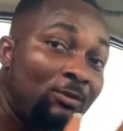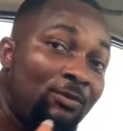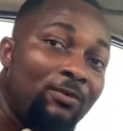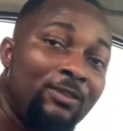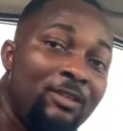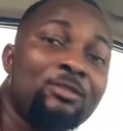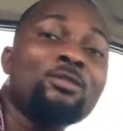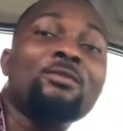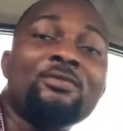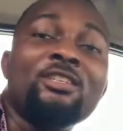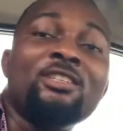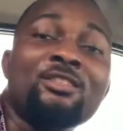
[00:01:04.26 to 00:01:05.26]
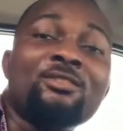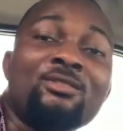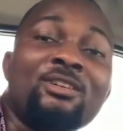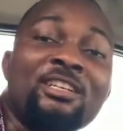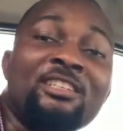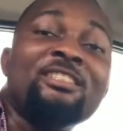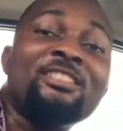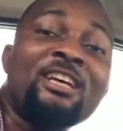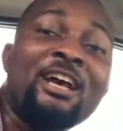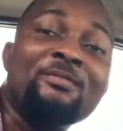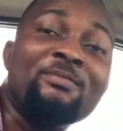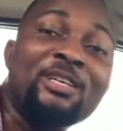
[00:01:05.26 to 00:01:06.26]
want fake stuff in this corner, in his
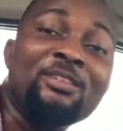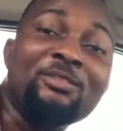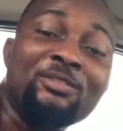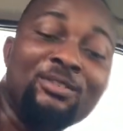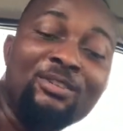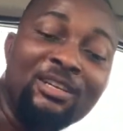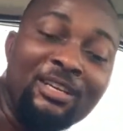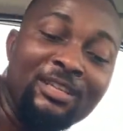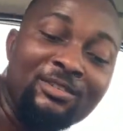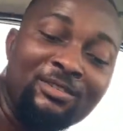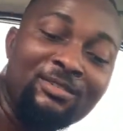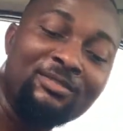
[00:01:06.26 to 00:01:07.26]
side, man. You know, let's go.